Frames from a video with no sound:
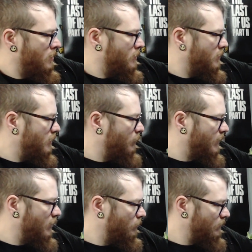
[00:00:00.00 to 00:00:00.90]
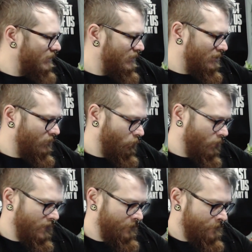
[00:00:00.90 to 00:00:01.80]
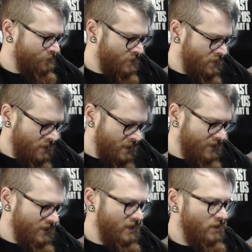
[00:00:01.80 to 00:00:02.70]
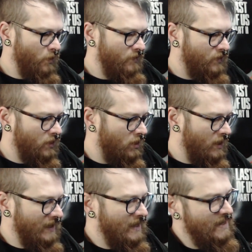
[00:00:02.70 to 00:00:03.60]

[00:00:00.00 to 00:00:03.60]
There we go, let's get that out of the way. And here we've got, again,